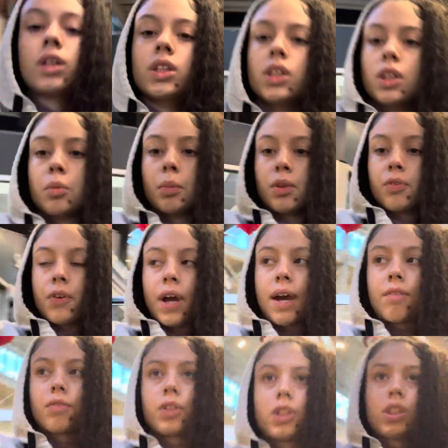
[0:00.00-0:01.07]
It took me
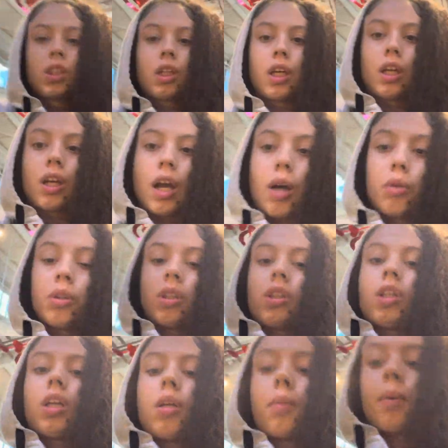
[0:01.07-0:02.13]
forever to get it out the
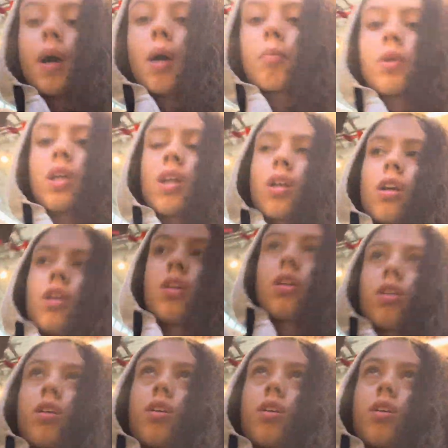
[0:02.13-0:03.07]
thing, but I'm gonna get